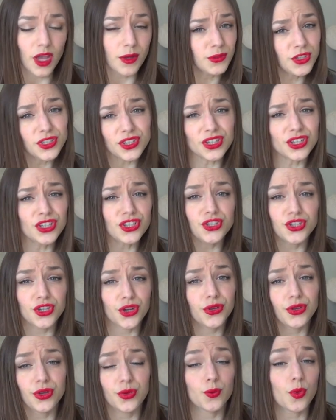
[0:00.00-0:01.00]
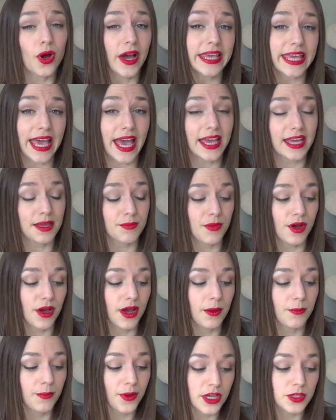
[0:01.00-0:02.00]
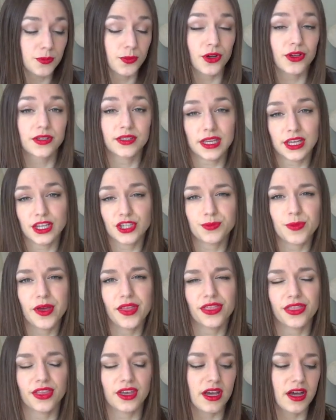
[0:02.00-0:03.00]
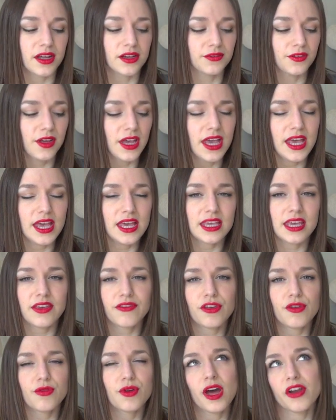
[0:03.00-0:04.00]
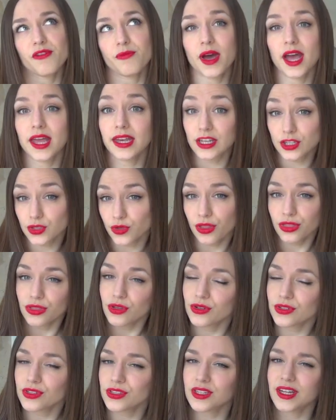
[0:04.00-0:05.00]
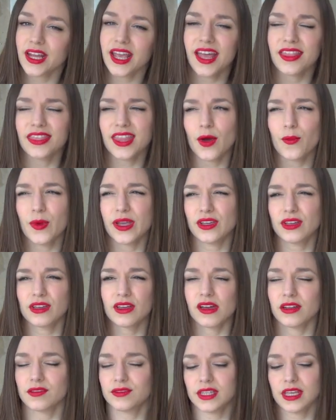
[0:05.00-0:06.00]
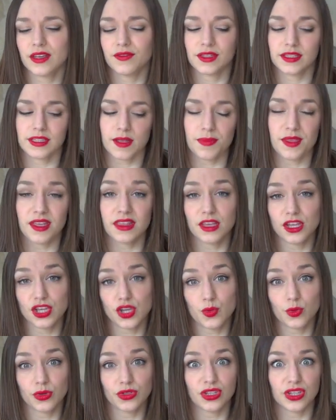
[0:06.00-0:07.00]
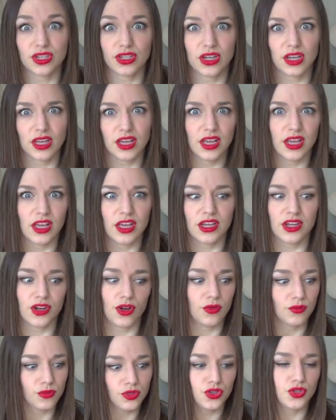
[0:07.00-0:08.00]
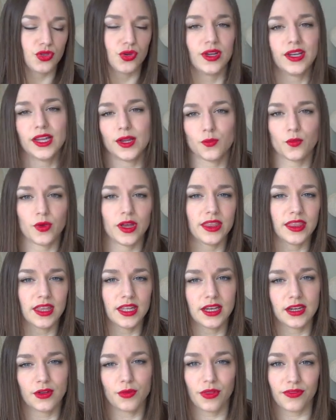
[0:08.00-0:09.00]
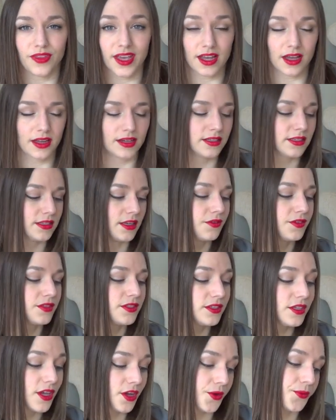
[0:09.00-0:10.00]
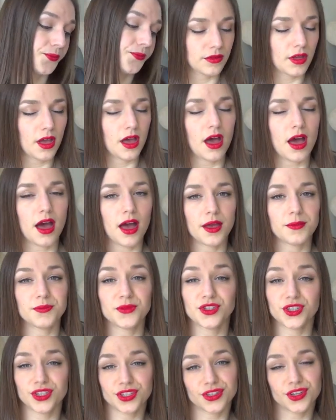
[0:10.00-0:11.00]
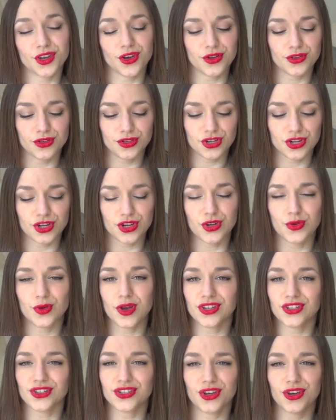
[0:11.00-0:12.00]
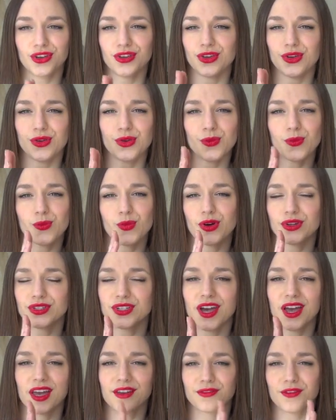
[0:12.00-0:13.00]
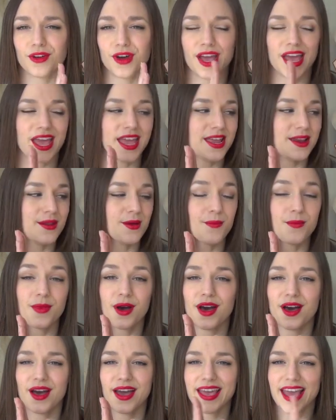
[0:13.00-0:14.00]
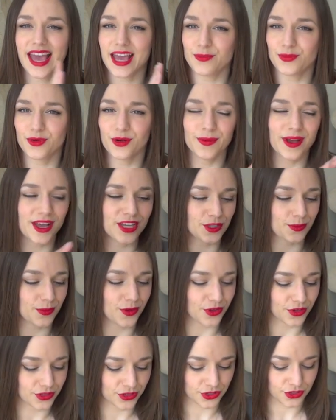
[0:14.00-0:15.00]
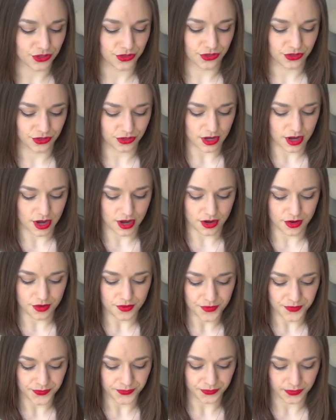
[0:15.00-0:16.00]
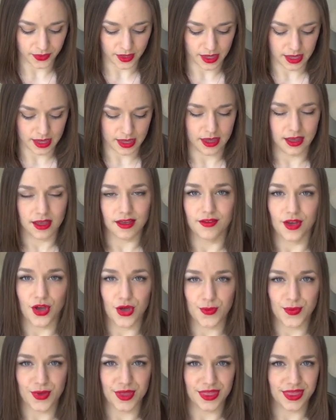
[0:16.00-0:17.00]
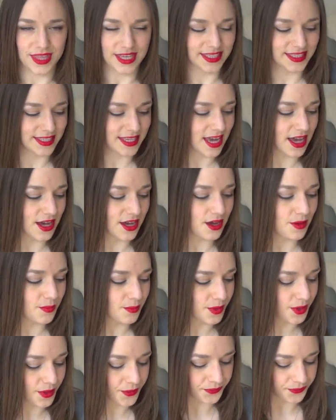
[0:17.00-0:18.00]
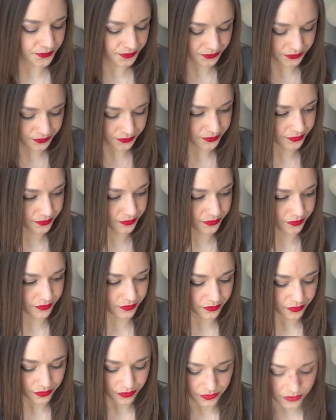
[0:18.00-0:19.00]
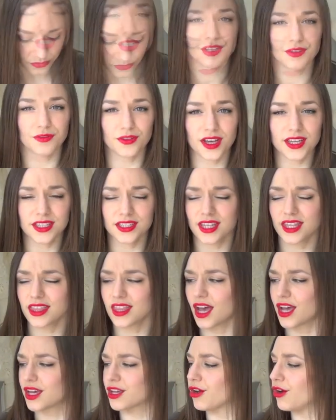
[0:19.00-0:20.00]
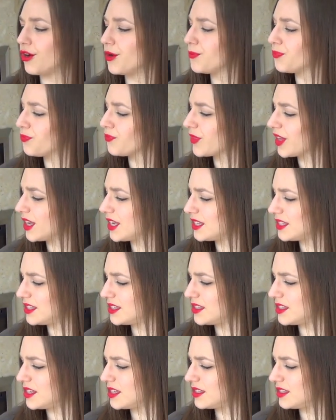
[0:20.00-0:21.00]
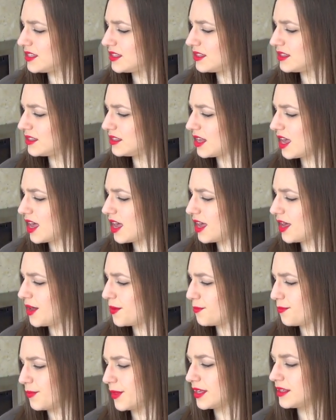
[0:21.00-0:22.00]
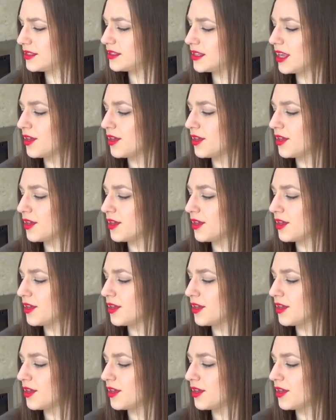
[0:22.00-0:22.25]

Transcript: I'm just going to show you what I get in my Birchbox each month and kind of give you kind of my initial thoughts on it, and that way you can kind of see if it's something that you want to, you know, join in with and all that kind of stuff. So I'm just going to show you what I've got in my April Birchbox. So open this up. So the first thing that I got is this Savon